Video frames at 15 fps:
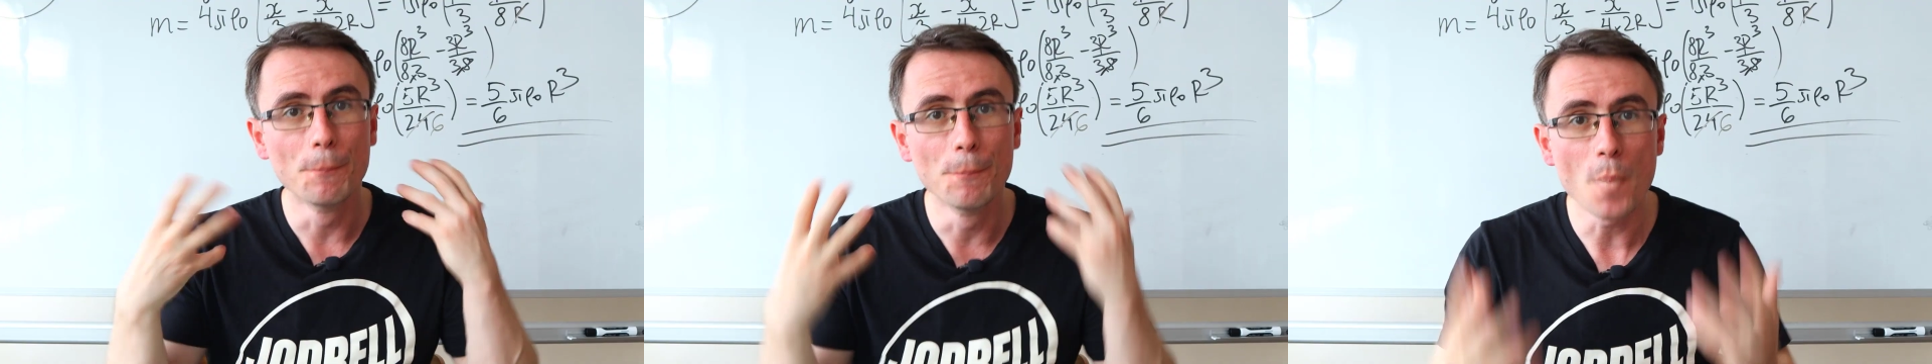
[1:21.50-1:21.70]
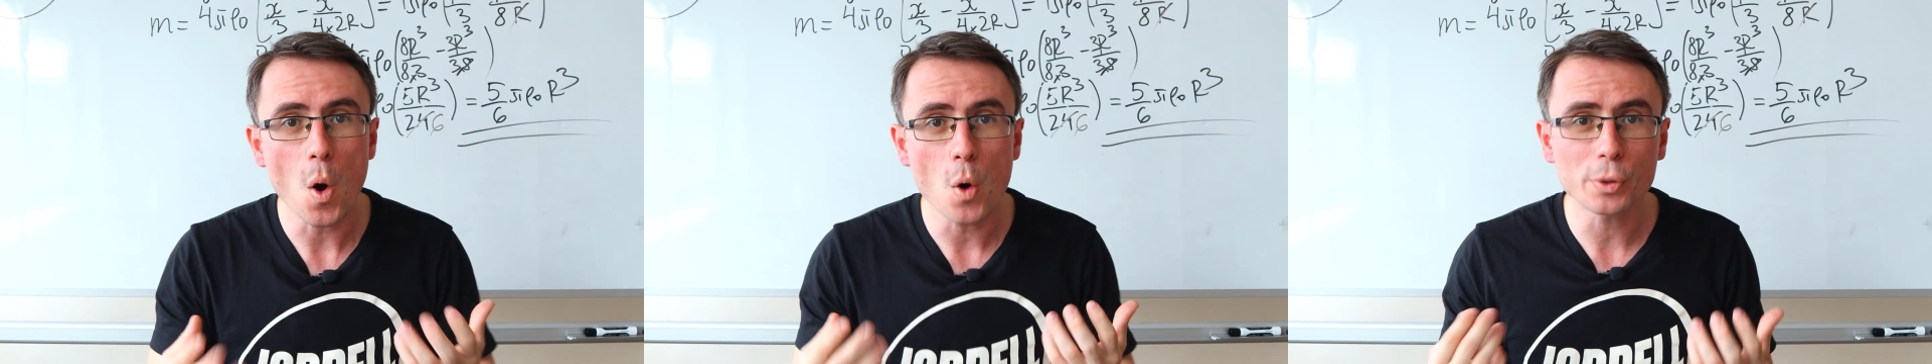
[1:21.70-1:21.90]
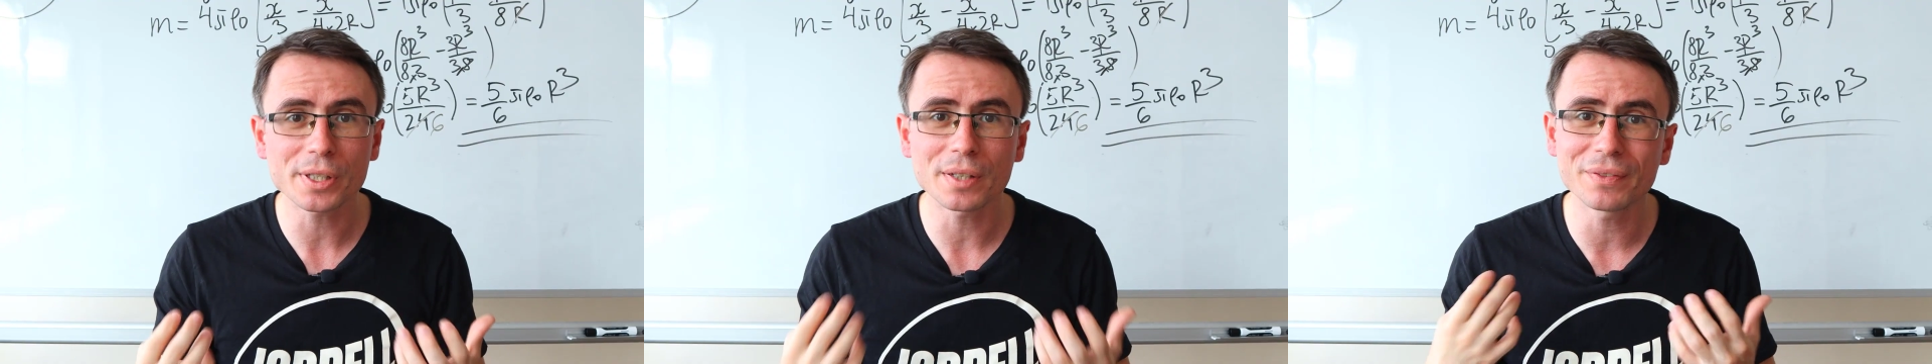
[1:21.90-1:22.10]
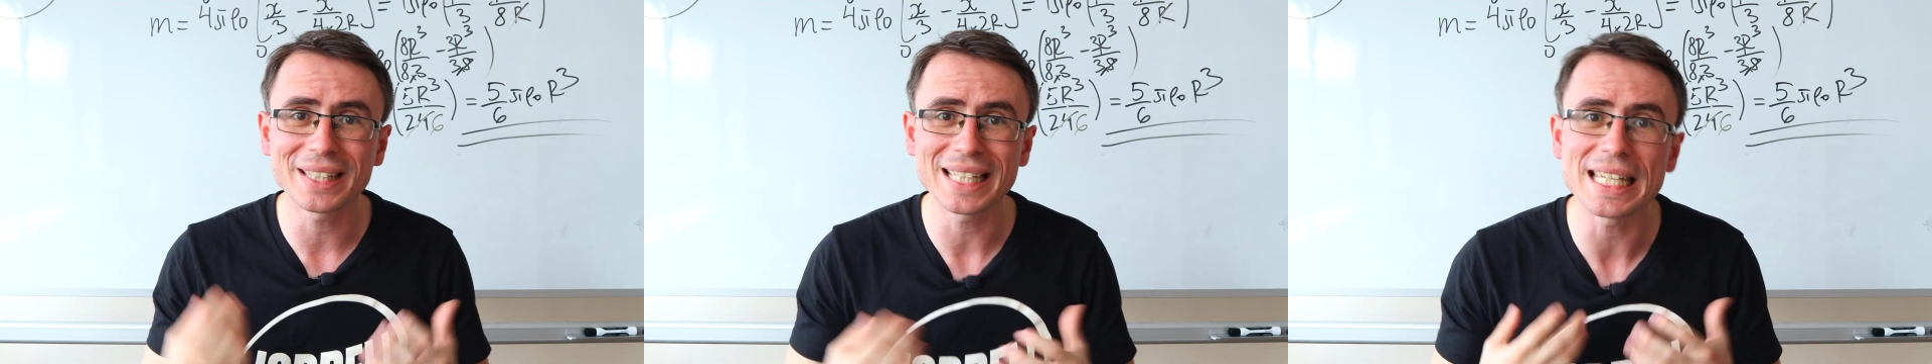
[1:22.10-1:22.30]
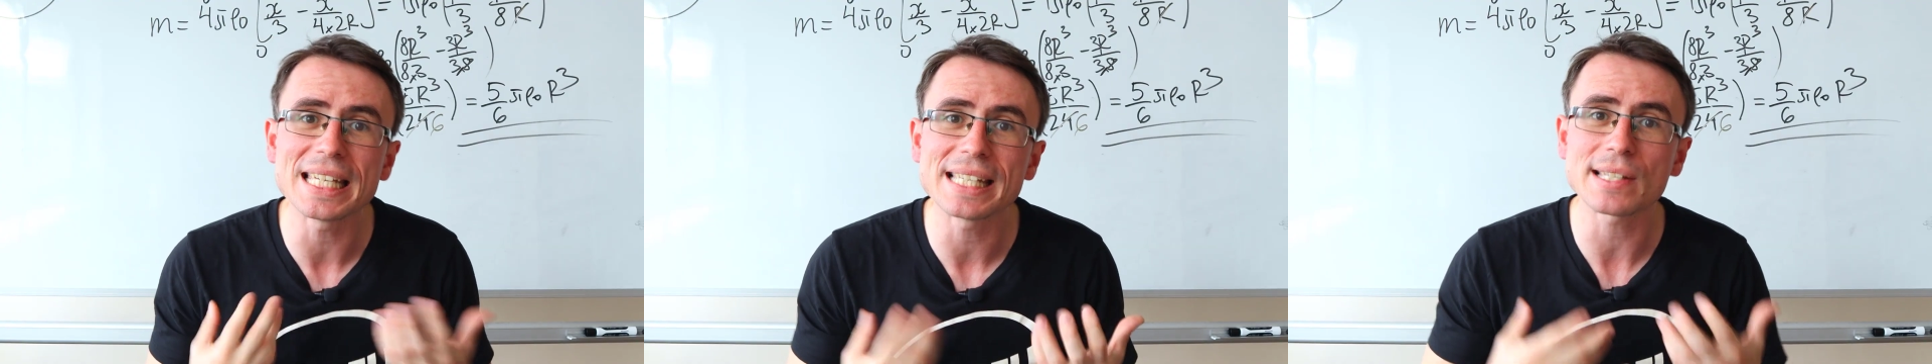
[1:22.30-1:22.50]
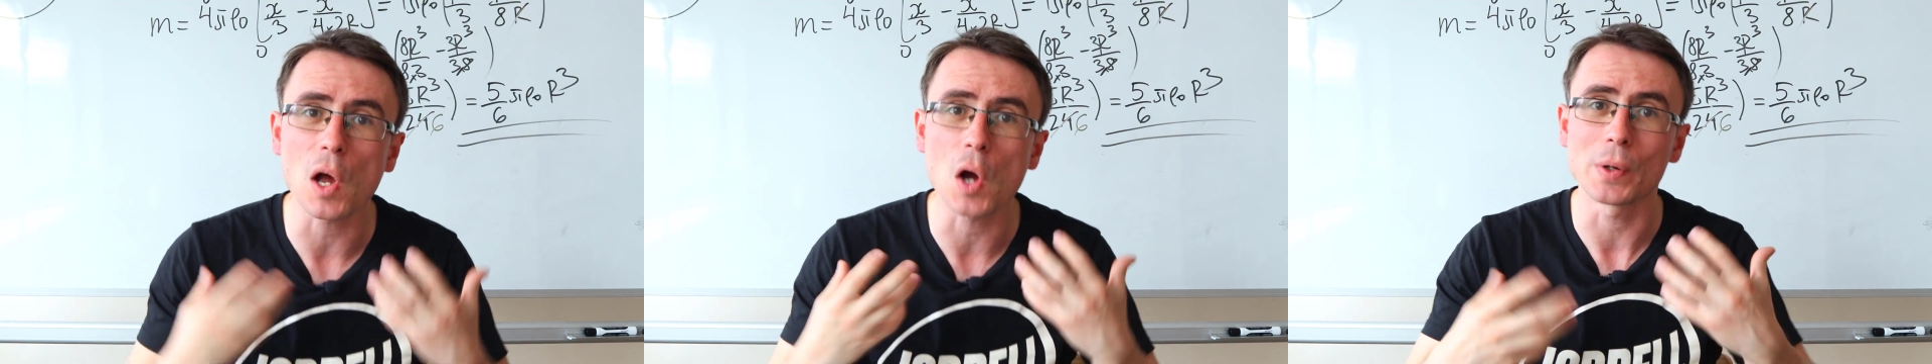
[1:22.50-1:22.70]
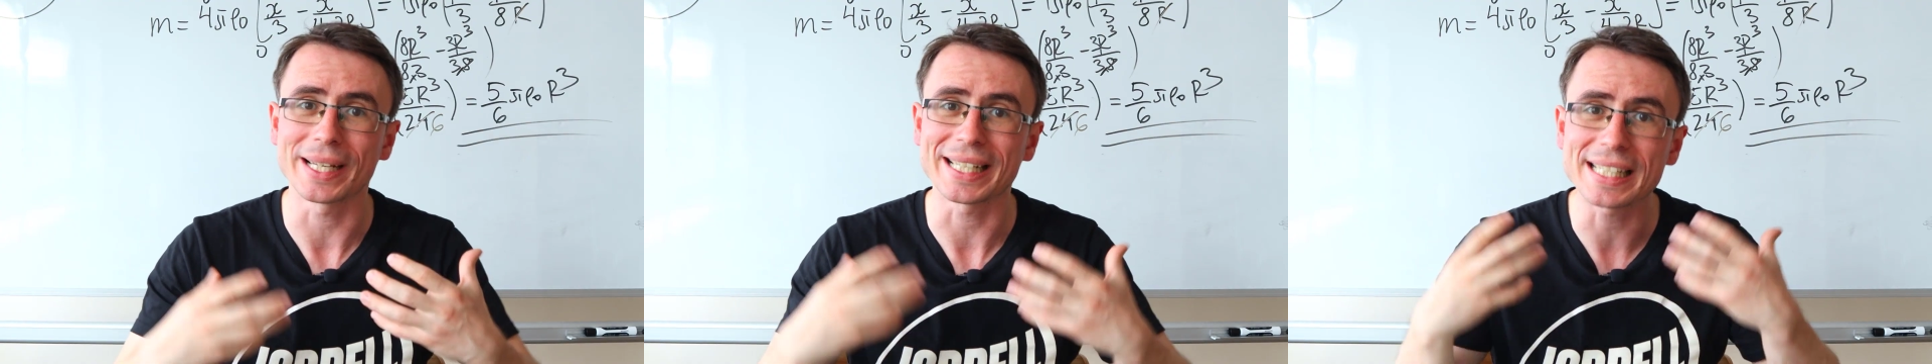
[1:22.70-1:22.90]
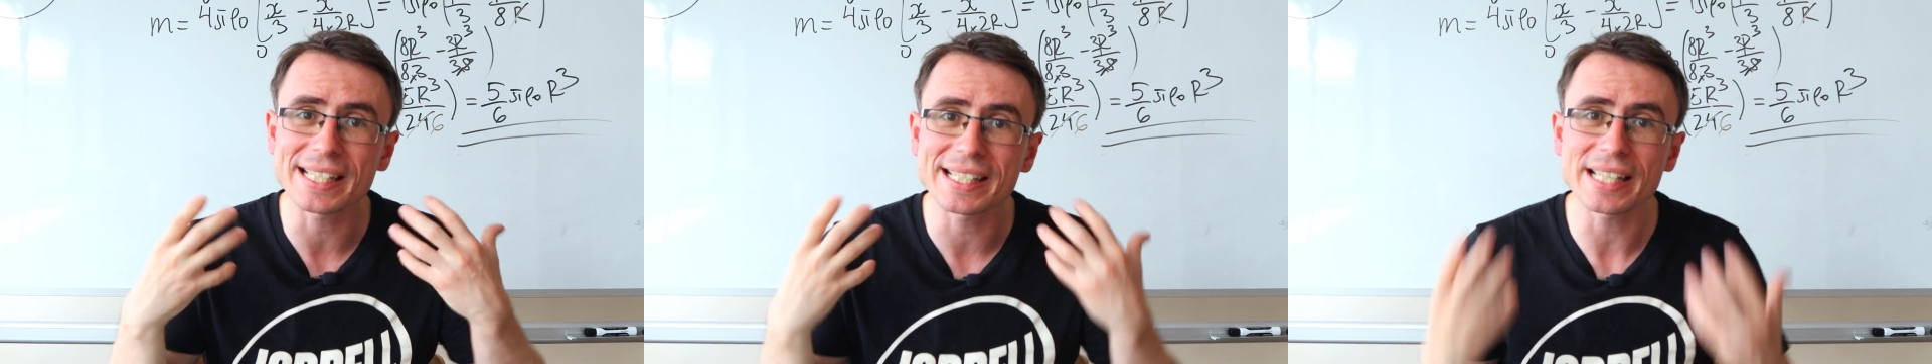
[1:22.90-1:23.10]
Most of these are
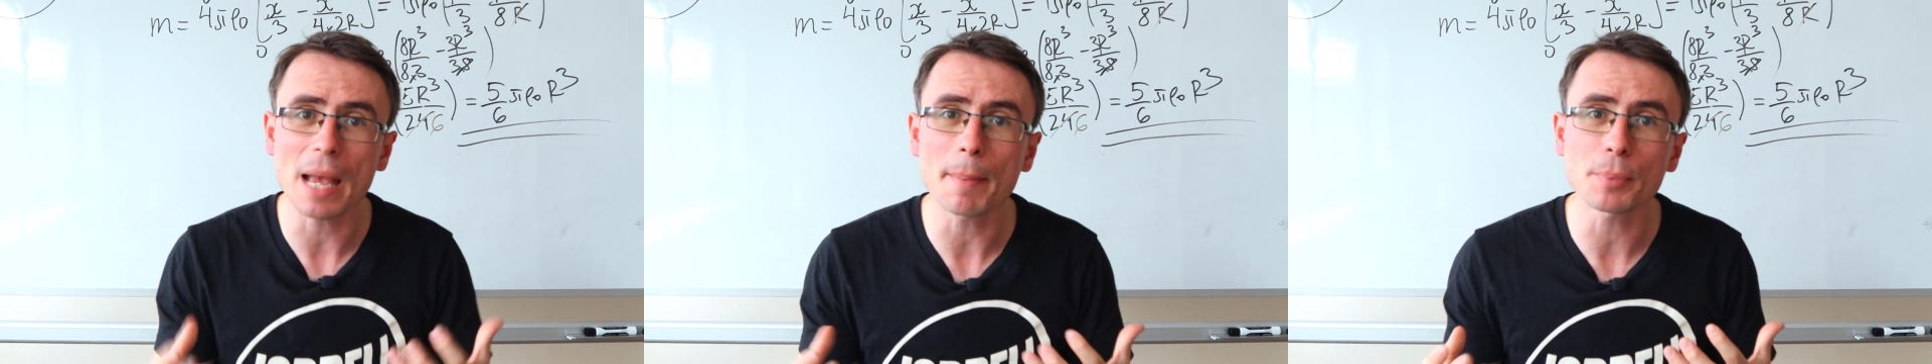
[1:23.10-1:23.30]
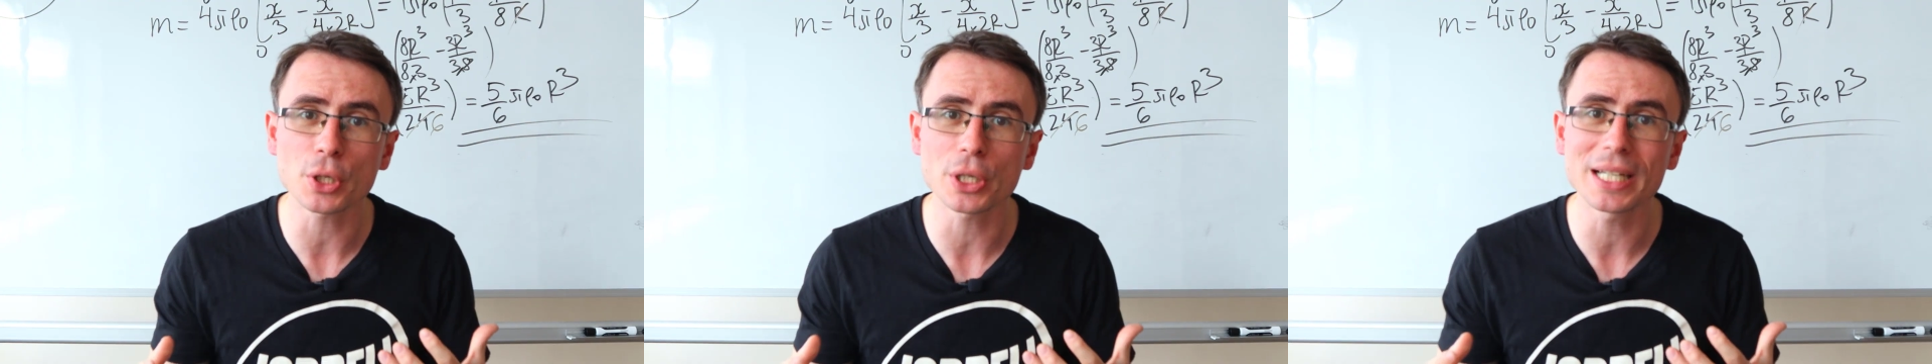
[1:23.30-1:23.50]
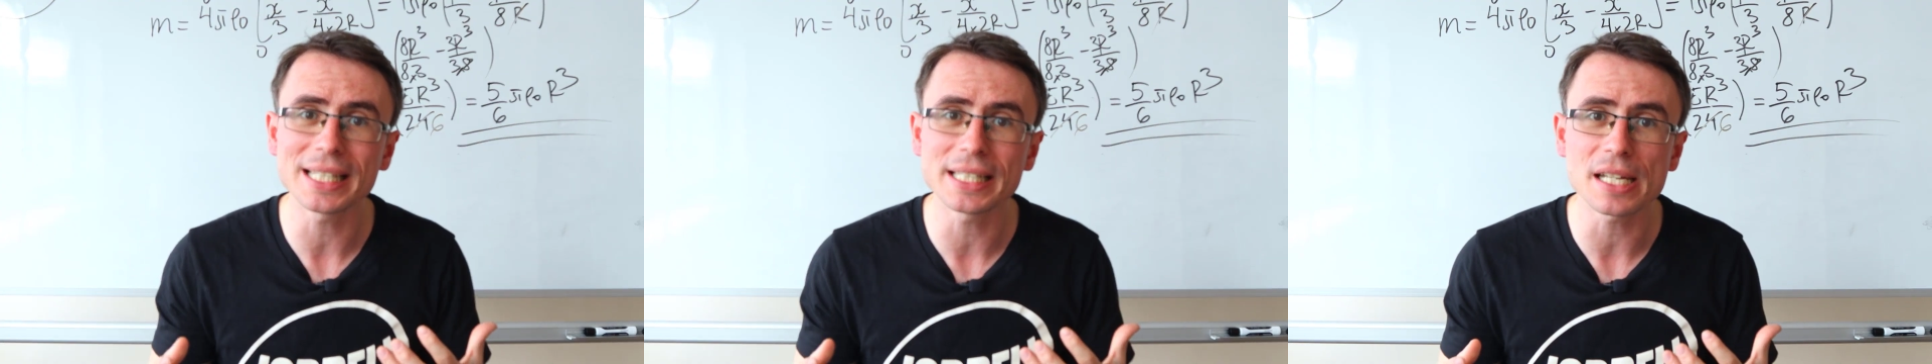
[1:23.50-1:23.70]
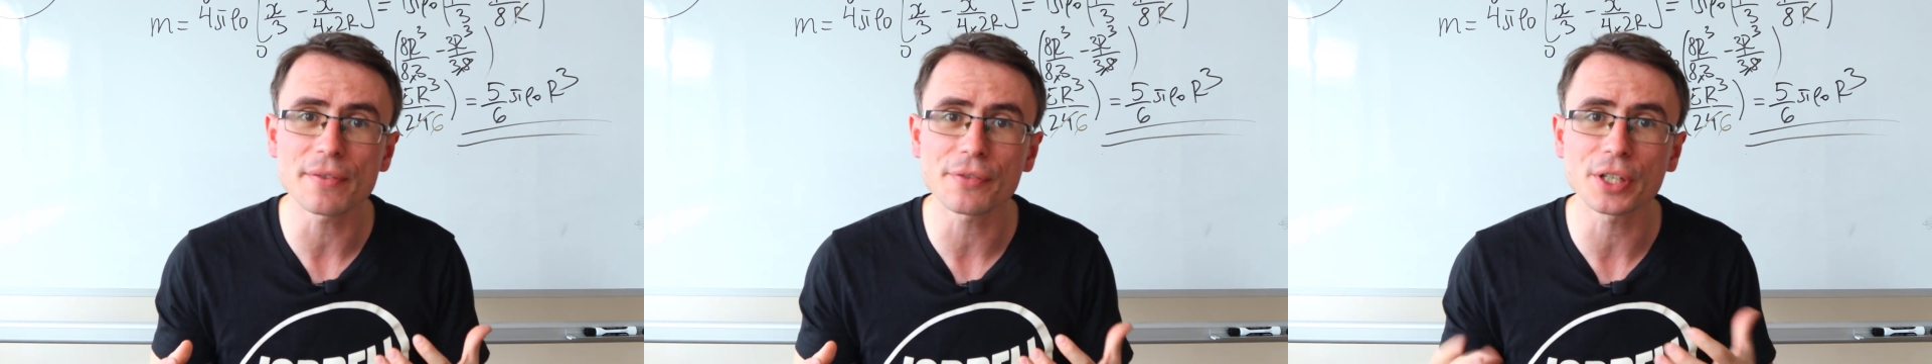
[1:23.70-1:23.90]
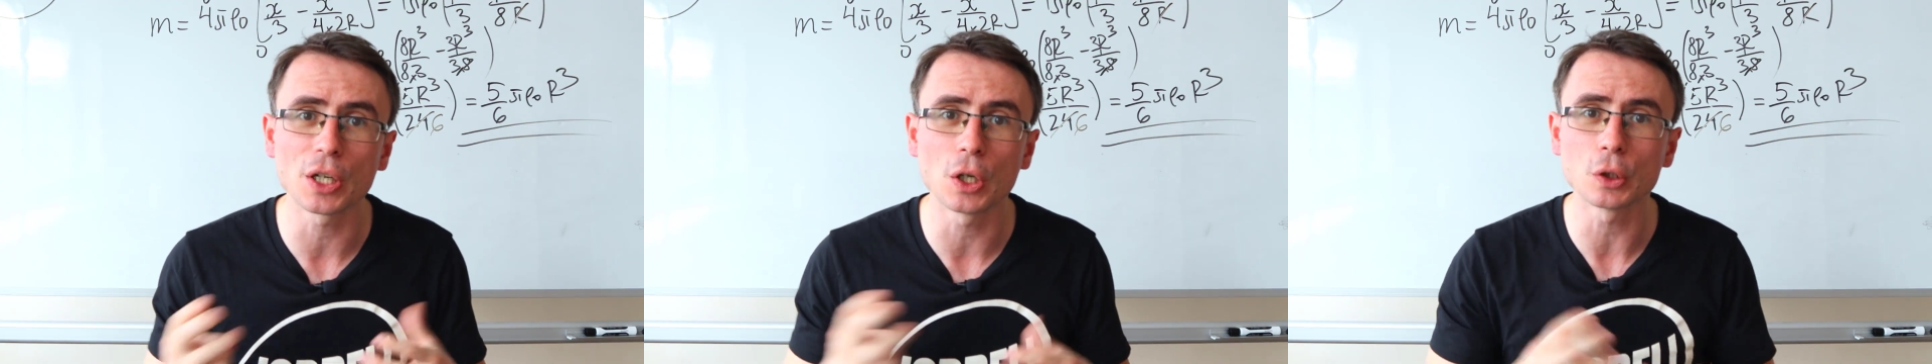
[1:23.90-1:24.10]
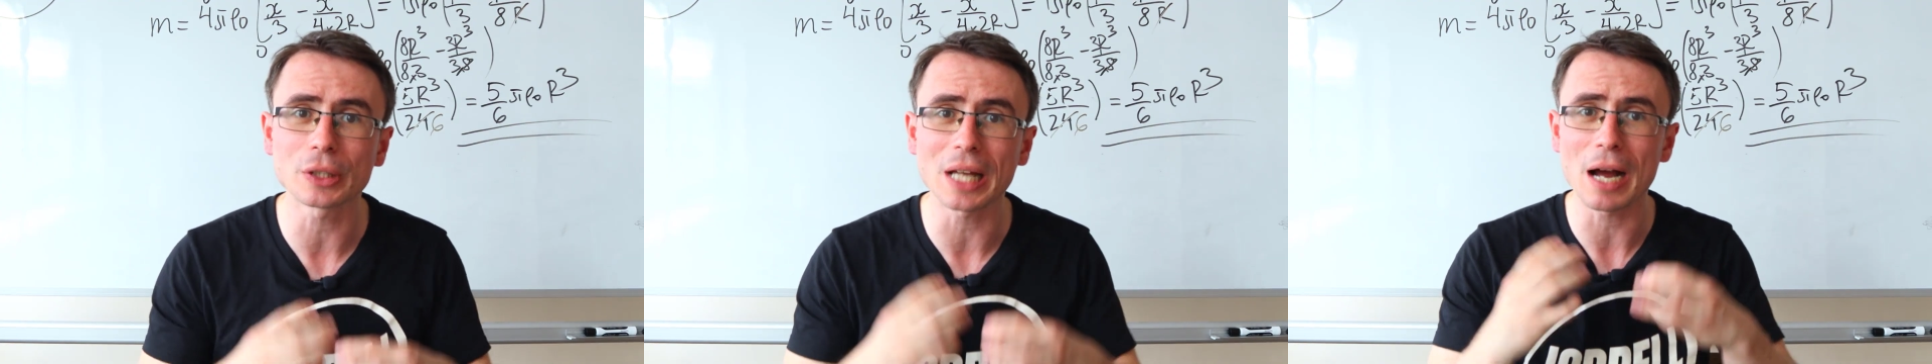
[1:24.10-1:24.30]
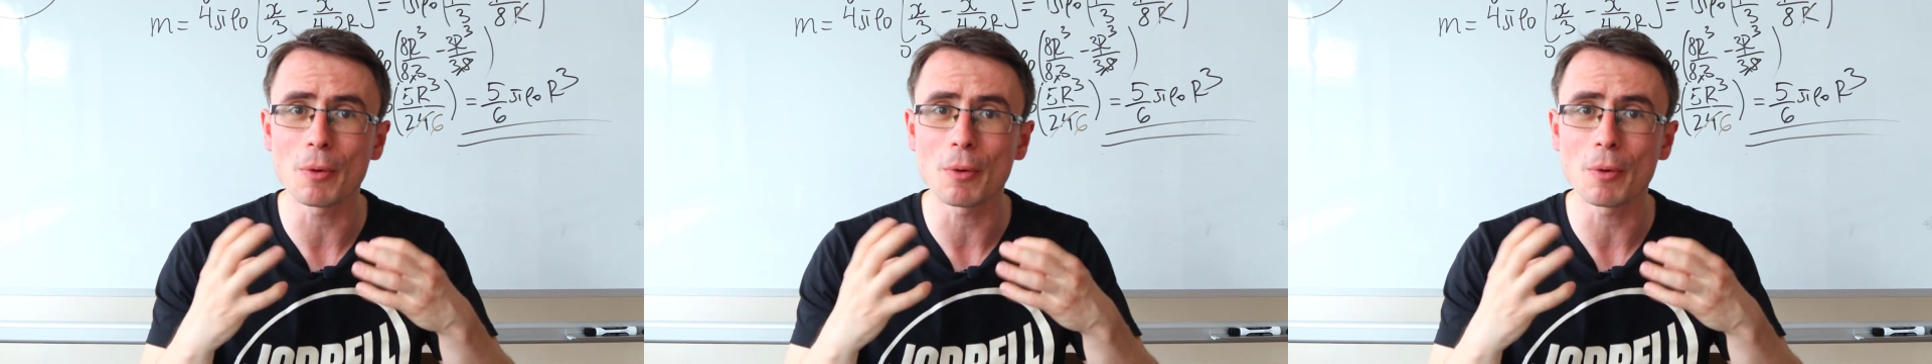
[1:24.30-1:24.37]
exceptionally difficult,